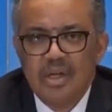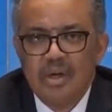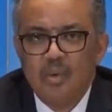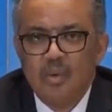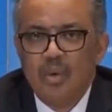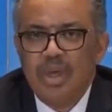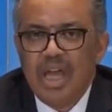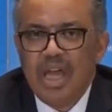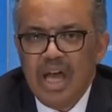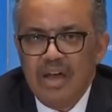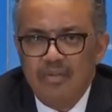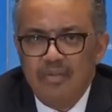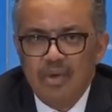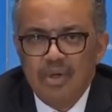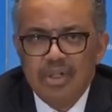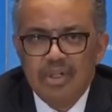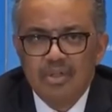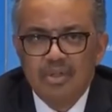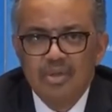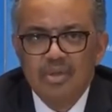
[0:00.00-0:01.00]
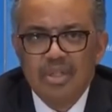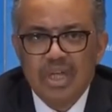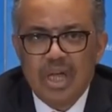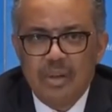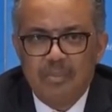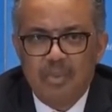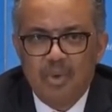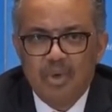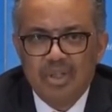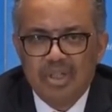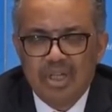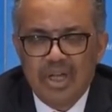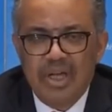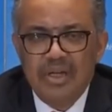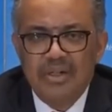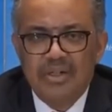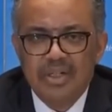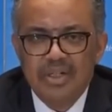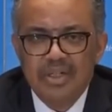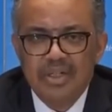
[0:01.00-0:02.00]
we have worked to support
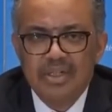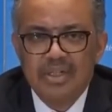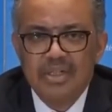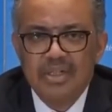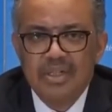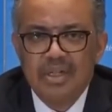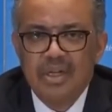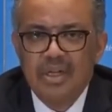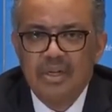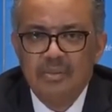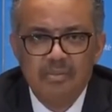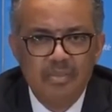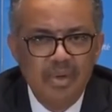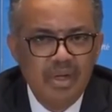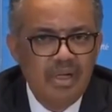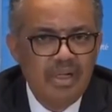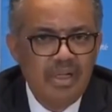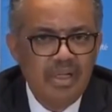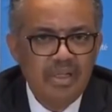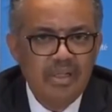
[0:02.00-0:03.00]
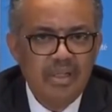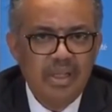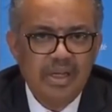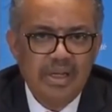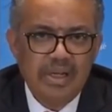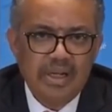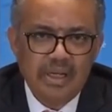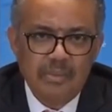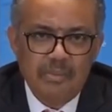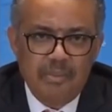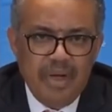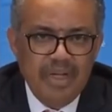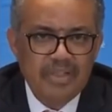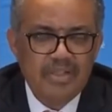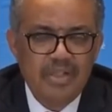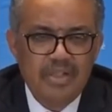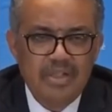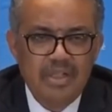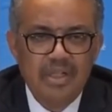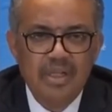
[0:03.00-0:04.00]
countries in building their
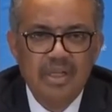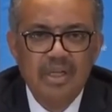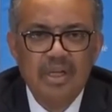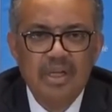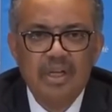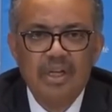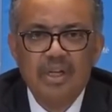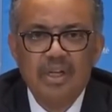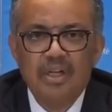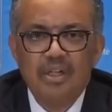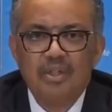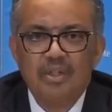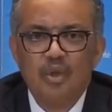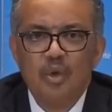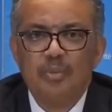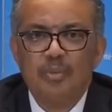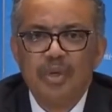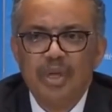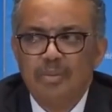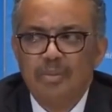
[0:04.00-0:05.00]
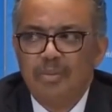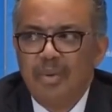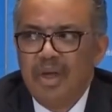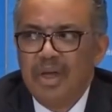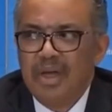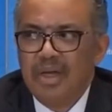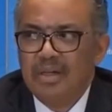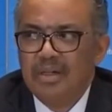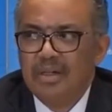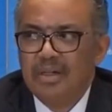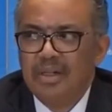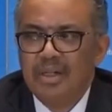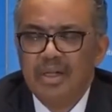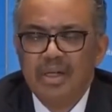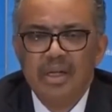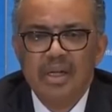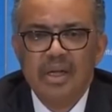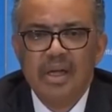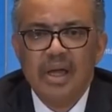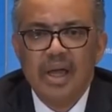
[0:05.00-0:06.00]
capacity to prepare
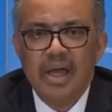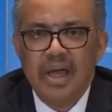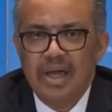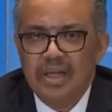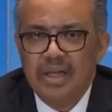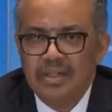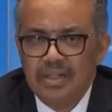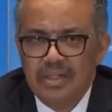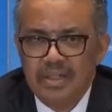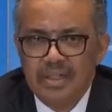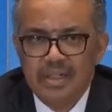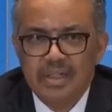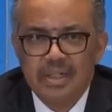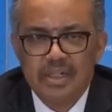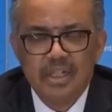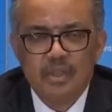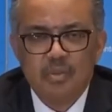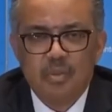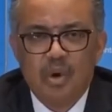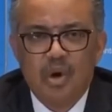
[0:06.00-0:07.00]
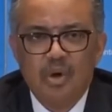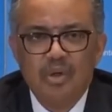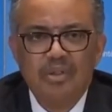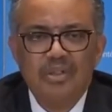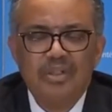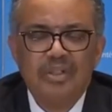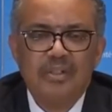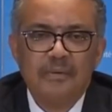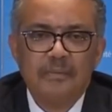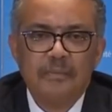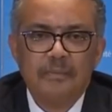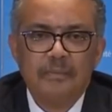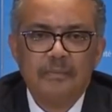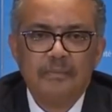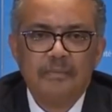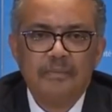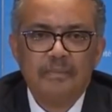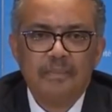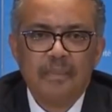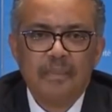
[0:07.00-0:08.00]
and respond.
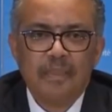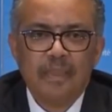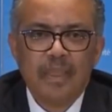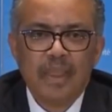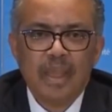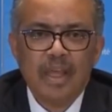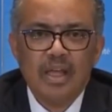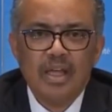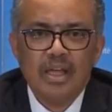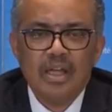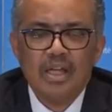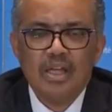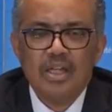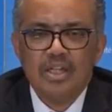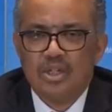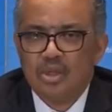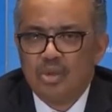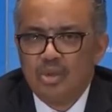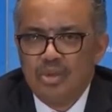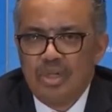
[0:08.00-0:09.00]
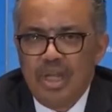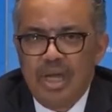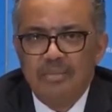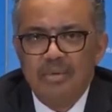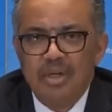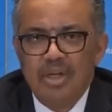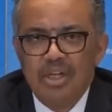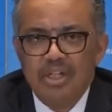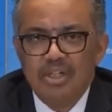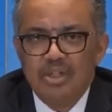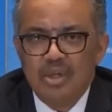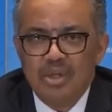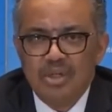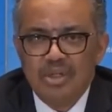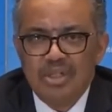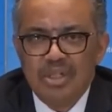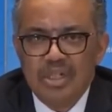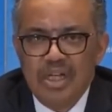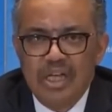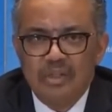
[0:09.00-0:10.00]
Through
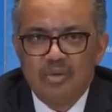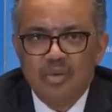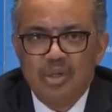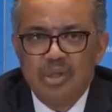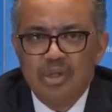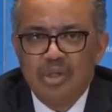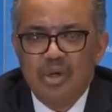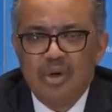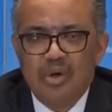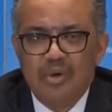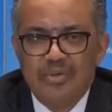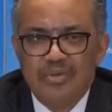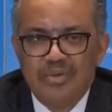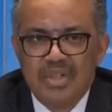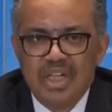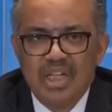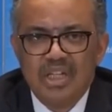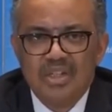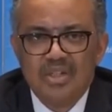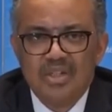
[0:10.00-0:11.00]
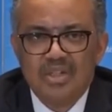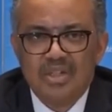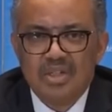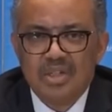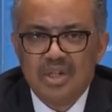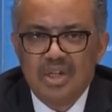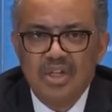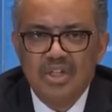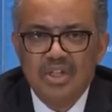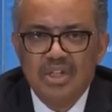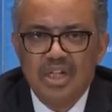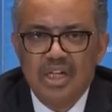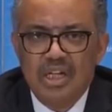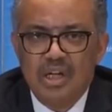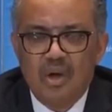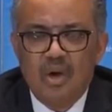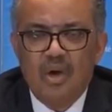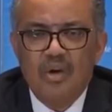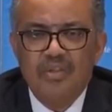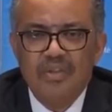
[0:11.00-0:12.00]
WHO's network of 6
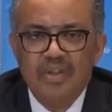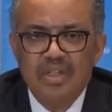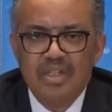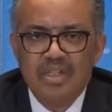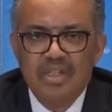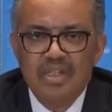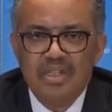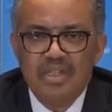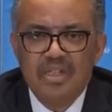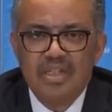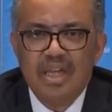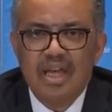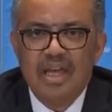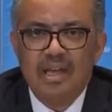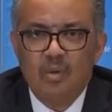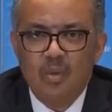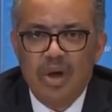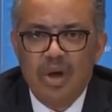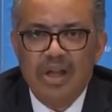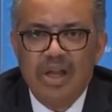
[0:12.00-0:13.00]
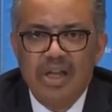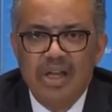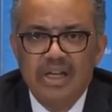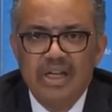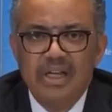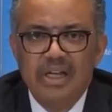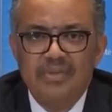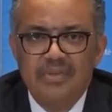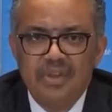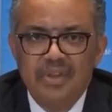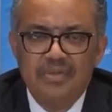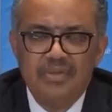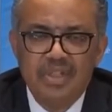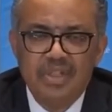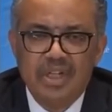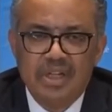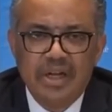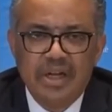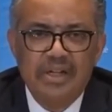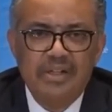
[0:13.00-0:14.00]
regional offices and
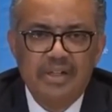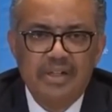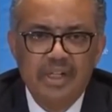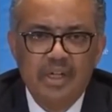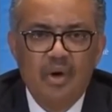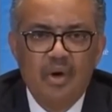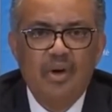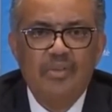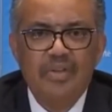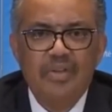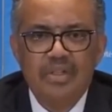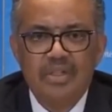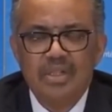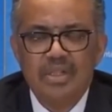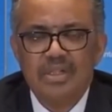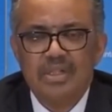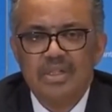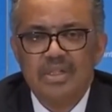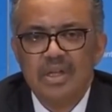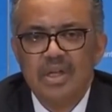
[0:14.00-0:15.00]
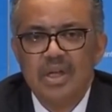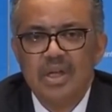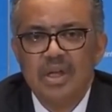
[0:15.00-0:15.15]
150 country offices,